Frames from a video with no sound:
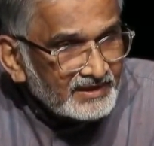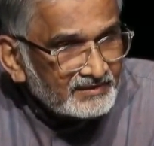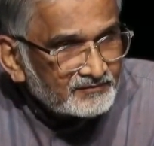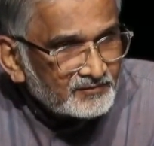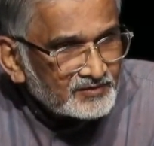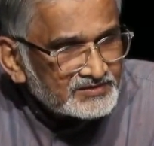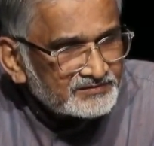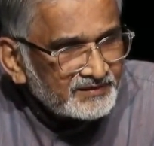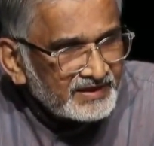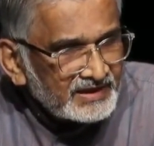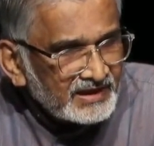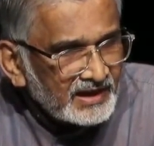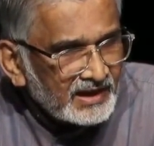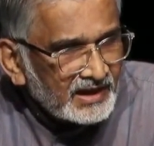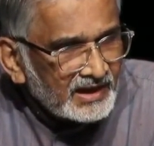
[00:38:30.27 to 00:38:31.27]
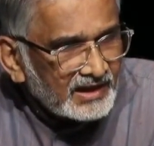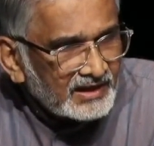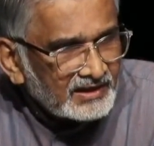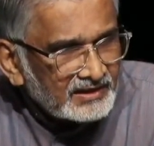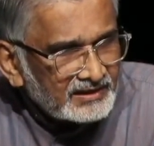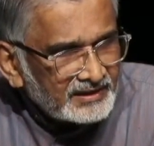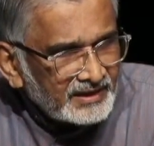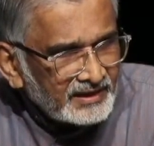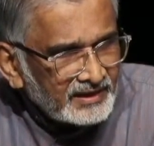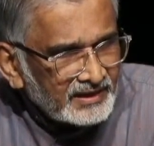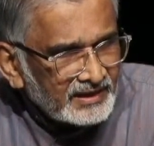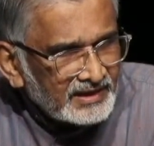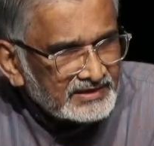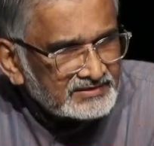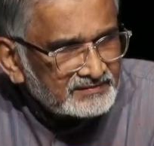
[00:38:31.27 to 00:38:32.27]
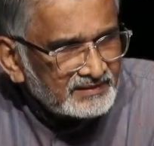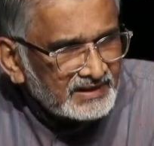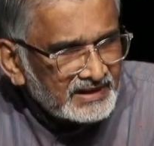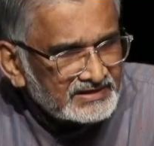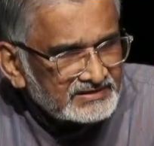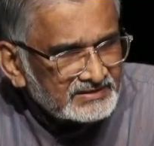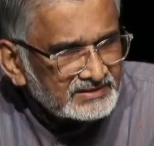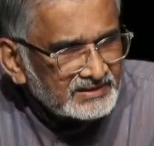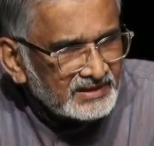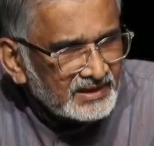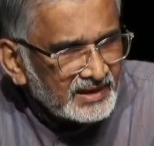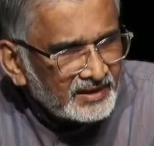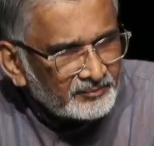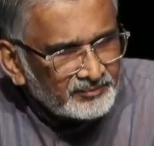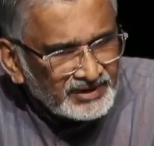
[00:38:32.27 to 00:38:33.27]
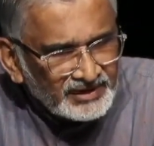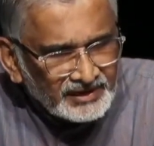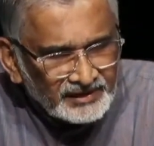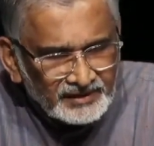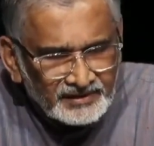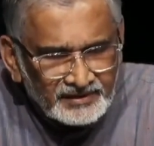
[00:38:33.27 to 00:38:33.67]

it was very heartening as well as humbling